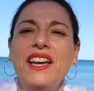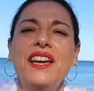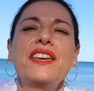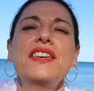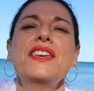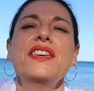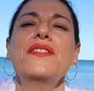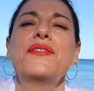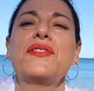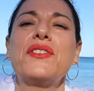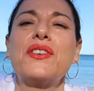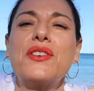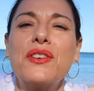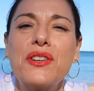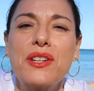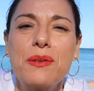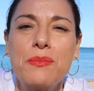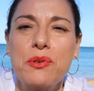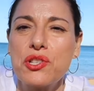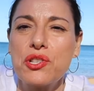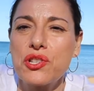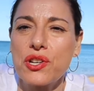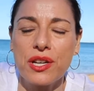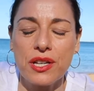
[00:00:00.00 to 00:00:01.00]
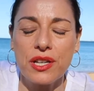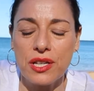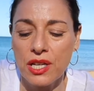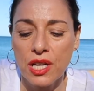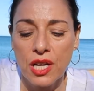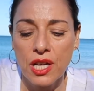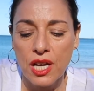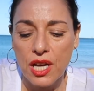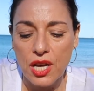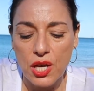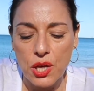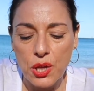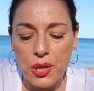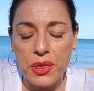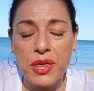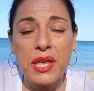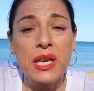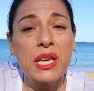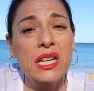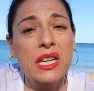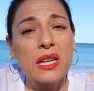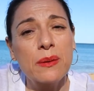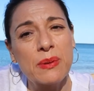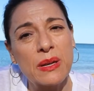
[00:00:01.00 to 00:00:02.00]
You've got to be joking. You're
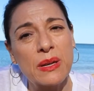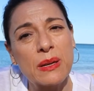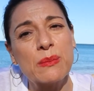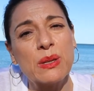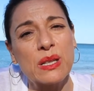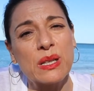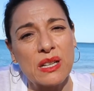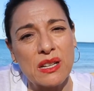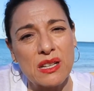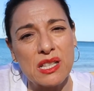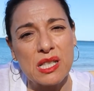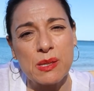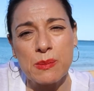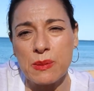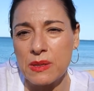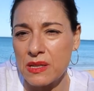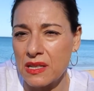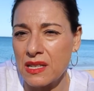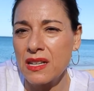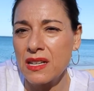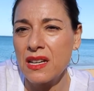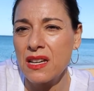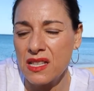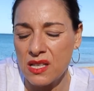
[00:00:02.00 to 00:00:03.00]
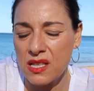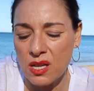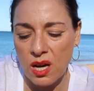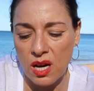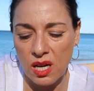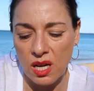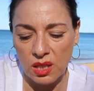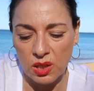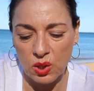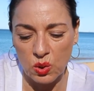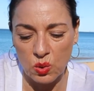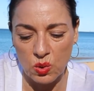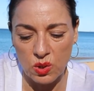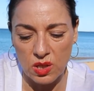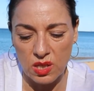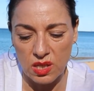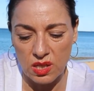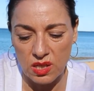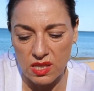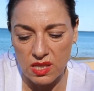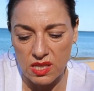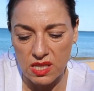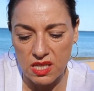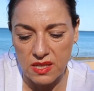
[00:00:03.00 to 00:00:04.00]
thinking about my husband. He's highly
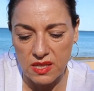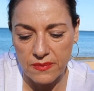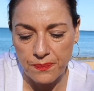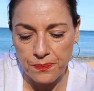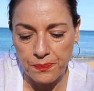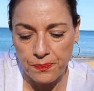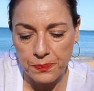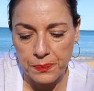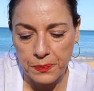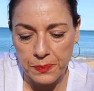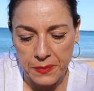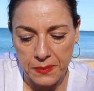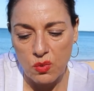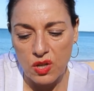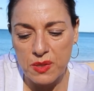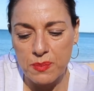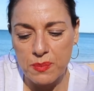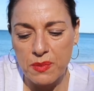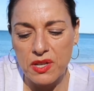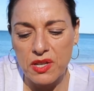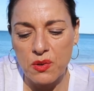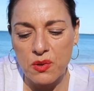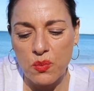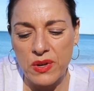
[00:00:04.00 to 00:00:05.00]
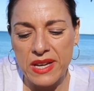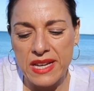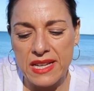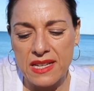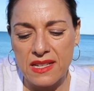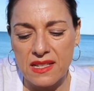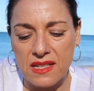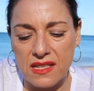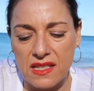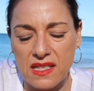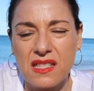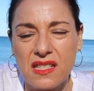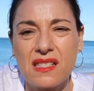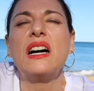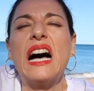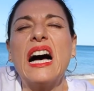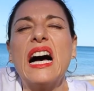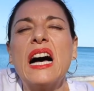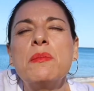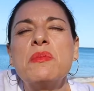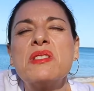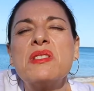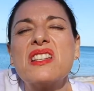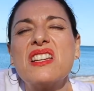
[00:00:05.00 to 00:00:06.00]
organised. What's my weakness?
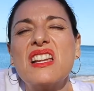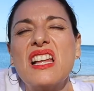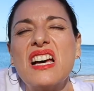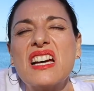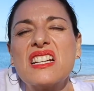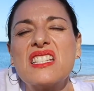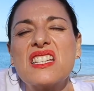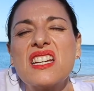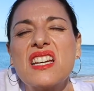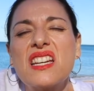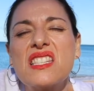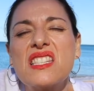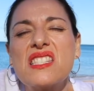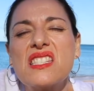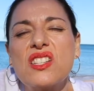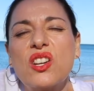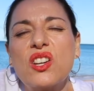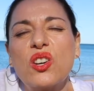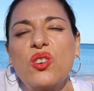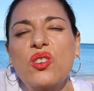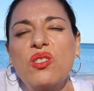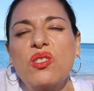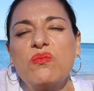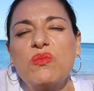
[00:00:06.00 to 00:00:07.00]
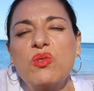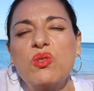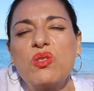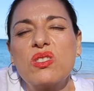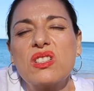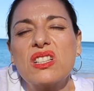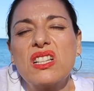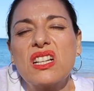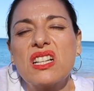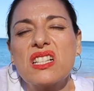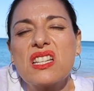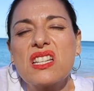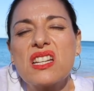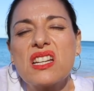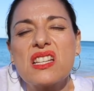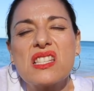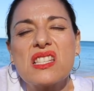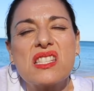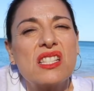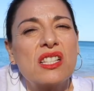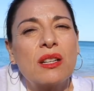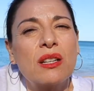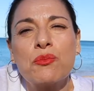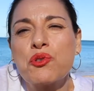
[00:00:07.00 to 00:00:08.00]
Almond lattes and oat milk
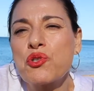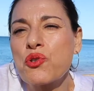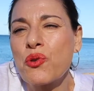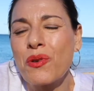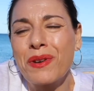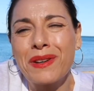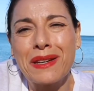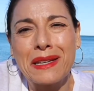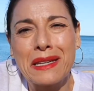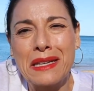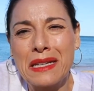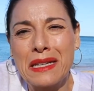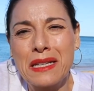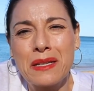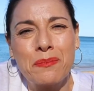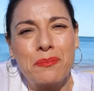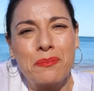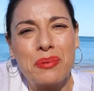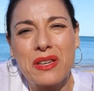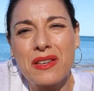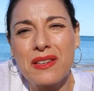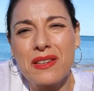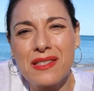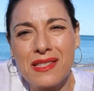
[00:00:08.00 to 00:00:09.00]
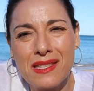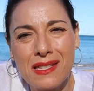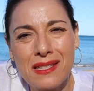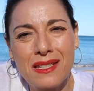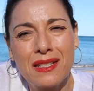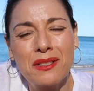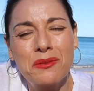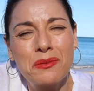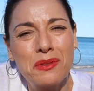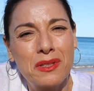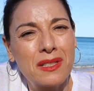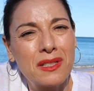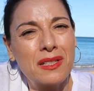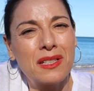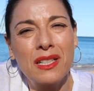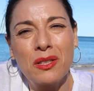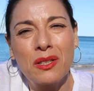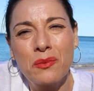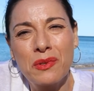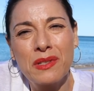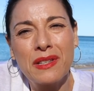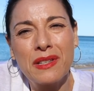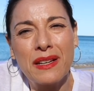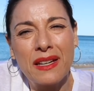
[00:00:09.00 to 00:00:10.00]
lattes, and I'm trying to kick them because you know what? I
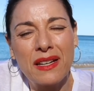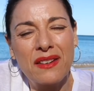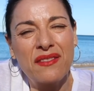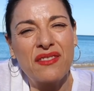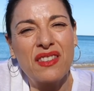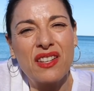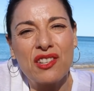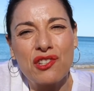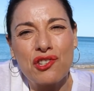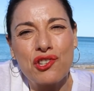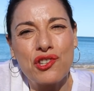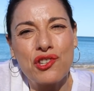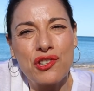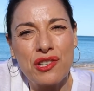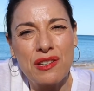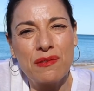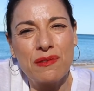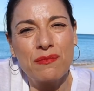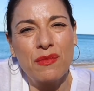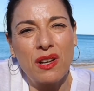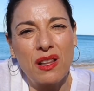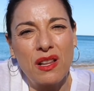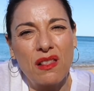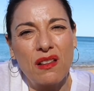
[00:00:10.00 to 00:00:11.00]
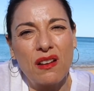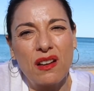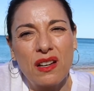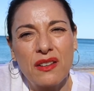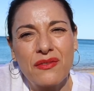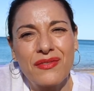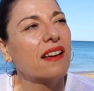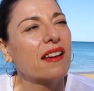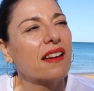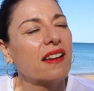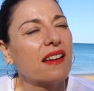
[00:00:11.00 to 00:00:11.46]
don't want to have that shit in my life.